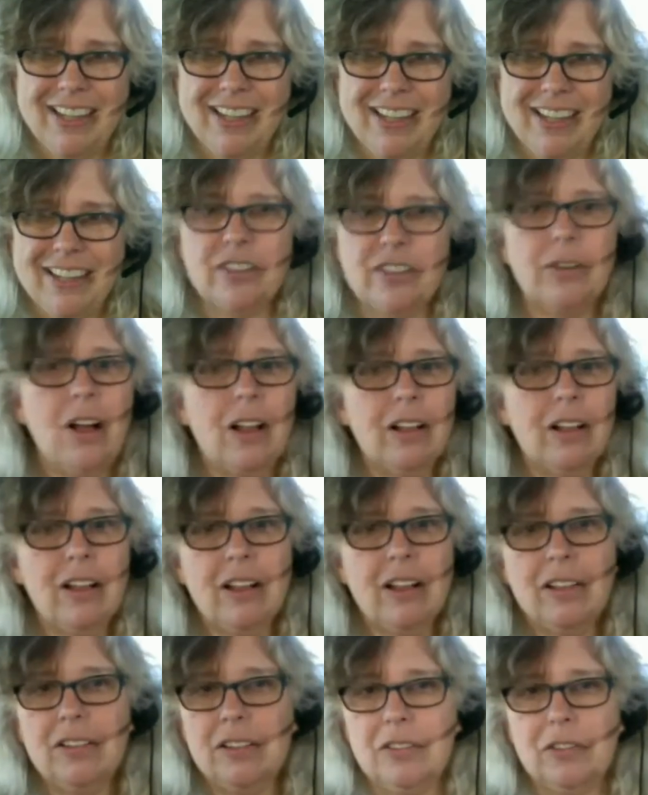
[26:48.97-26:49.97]
So all
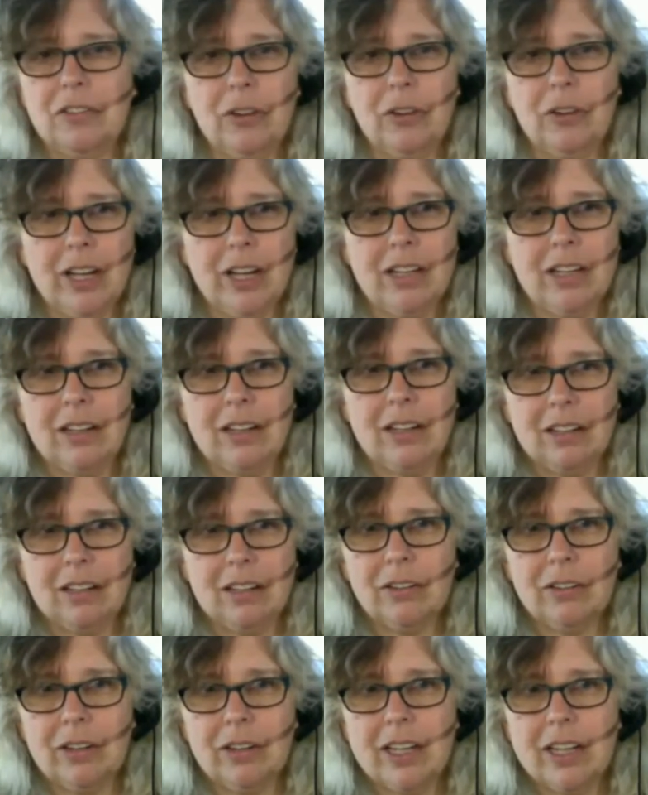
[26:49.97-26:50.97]
kinds of
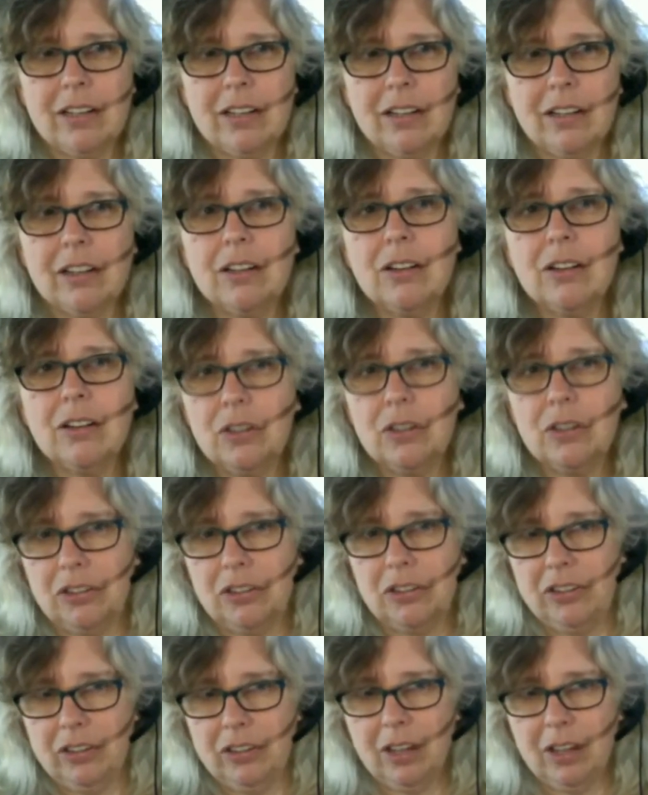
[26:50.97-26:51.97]
great
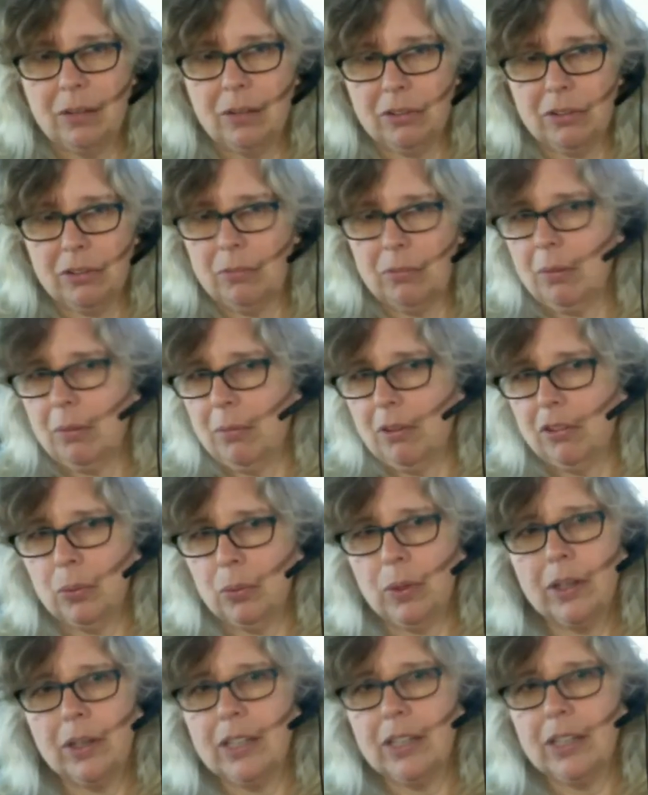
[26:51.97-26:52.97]
conclusions to come from this
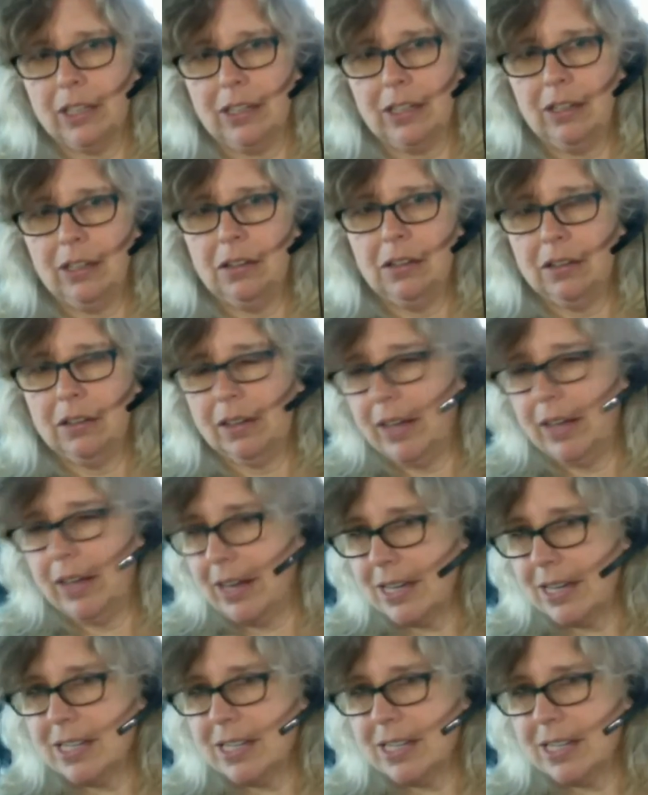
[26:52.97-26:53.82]
one little case